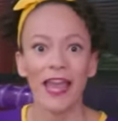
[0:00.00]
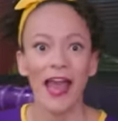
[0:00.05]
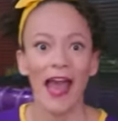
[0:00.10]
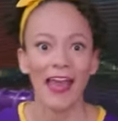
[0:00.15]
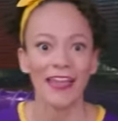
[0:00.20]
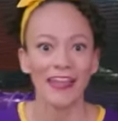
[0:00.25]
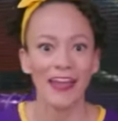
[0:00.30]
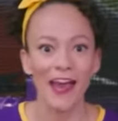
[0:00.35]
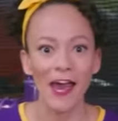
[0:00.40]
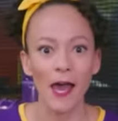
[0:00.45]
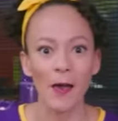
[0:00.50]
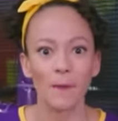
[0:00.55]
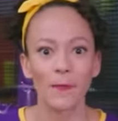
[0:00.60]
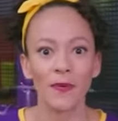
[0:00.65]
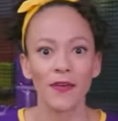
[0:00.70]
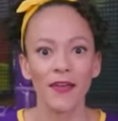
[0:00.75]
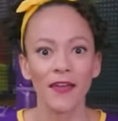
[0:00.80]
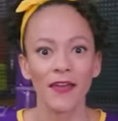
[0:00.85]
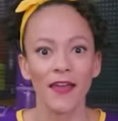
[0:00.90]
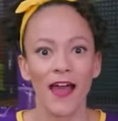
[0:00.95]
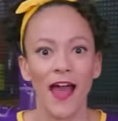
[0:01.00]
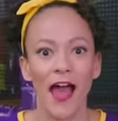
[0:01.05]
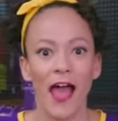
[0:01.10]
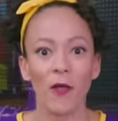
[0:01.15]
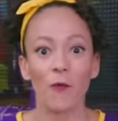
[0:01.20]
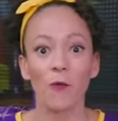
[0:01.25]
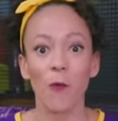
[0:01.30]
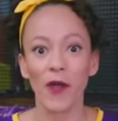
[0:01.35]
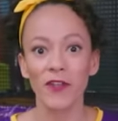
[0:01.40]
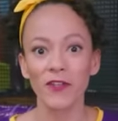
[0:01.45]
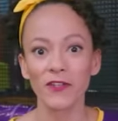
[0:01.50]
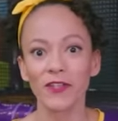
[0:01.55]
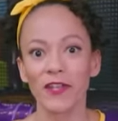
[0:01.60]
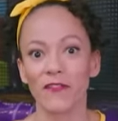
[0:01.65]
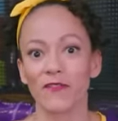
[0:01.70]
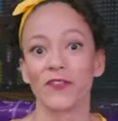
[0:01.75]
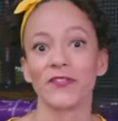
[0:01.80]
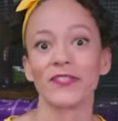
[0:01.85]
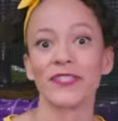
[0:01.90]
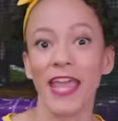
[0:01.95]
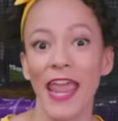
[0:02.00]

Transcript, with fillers: high up. I wonder if there's